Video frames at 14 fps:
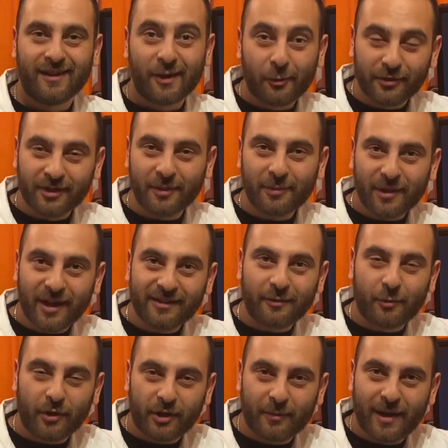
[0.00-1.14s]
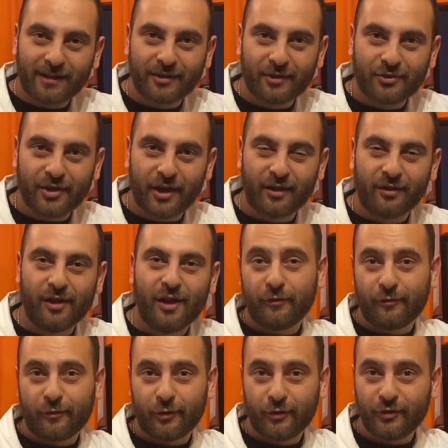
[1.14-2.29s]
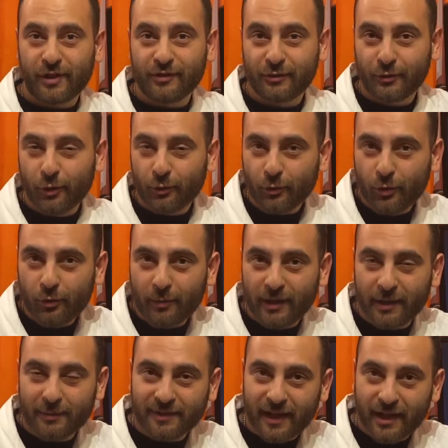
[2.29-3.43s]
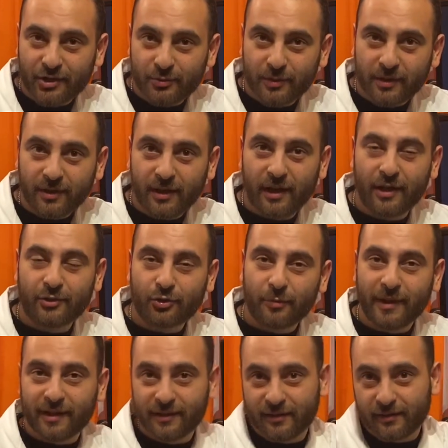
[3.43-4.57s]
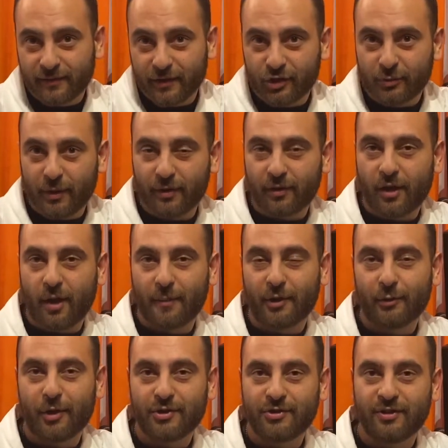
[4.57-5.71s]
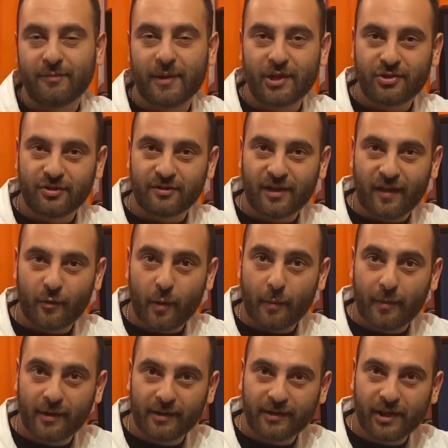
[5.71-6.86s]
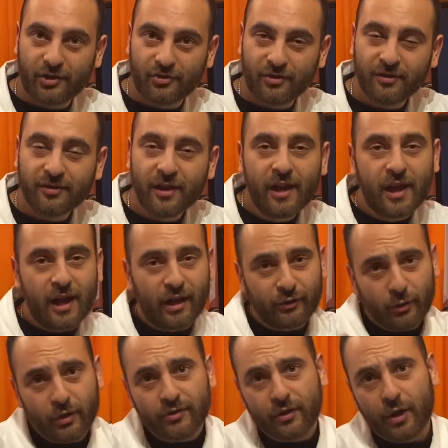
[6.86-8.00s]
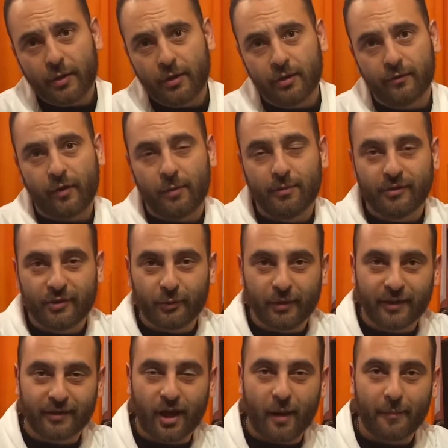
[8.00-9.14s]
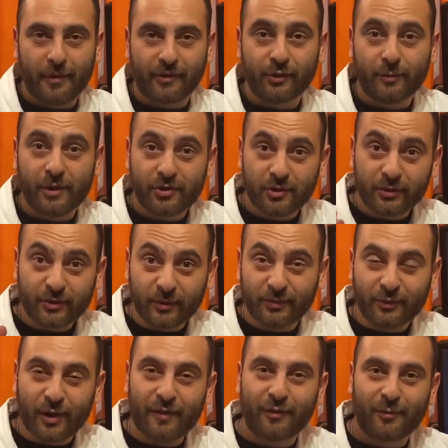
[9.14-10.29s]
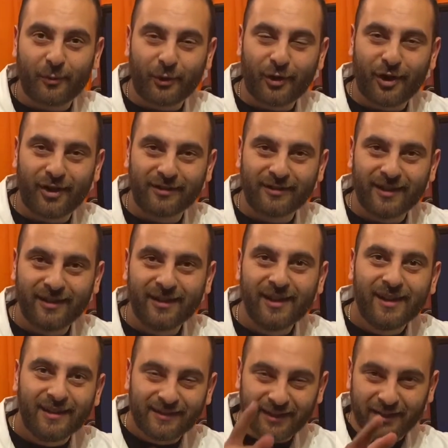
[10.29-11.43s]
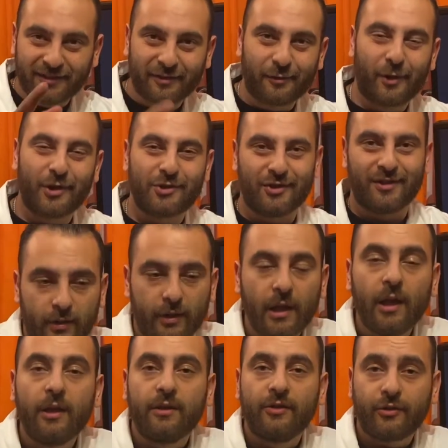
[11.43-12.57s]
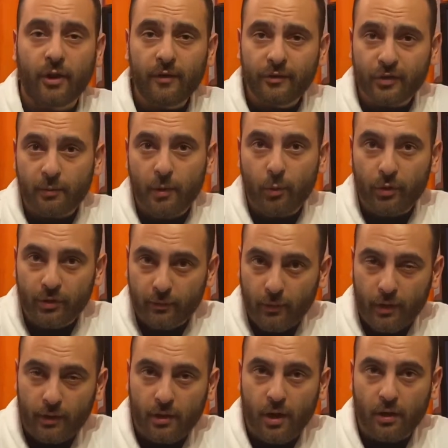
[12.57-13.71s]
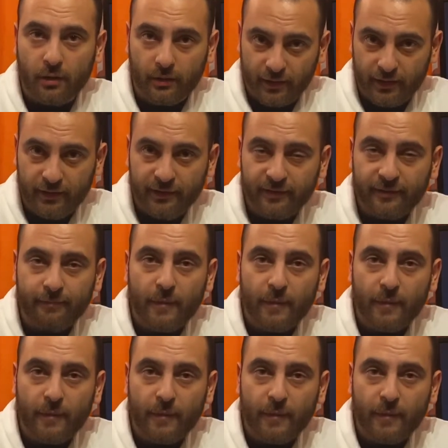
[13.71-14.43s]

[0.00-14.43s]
What's up guys, and welcome back to the channel. For those of you guys who don't know, my name is Edgman, and I enjoy making these videos about common questions patients have about medications, as well as other pharmacy related topics. So make sure to subscribe for more content. Thanks for watching. To start, let's talk about what pneumococcal is.